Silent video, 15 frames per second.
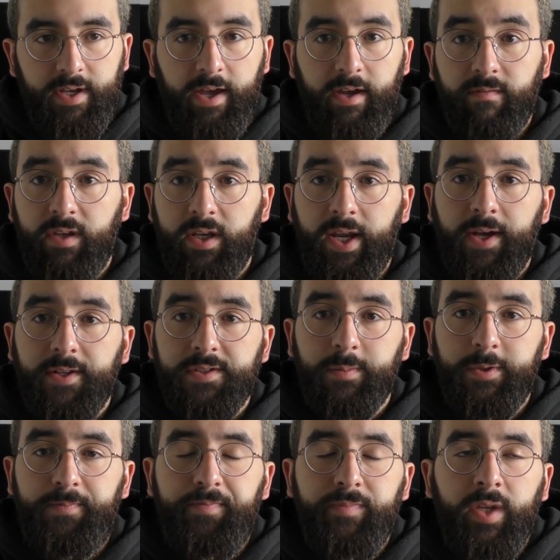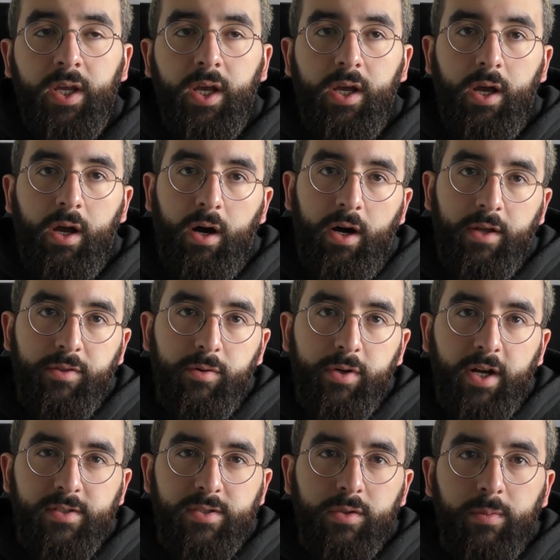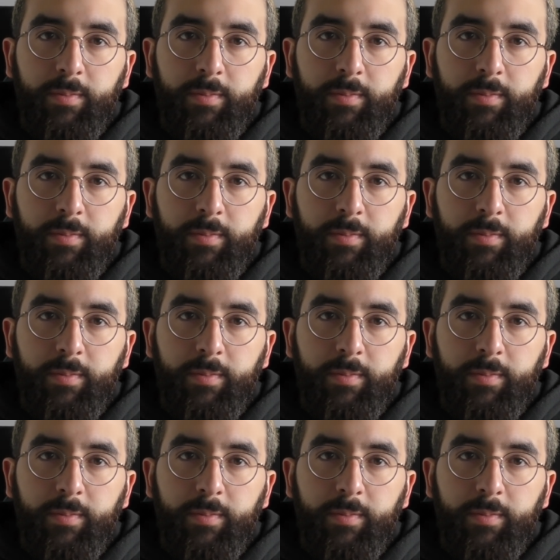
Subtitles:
day of the announcement. I thought I'd do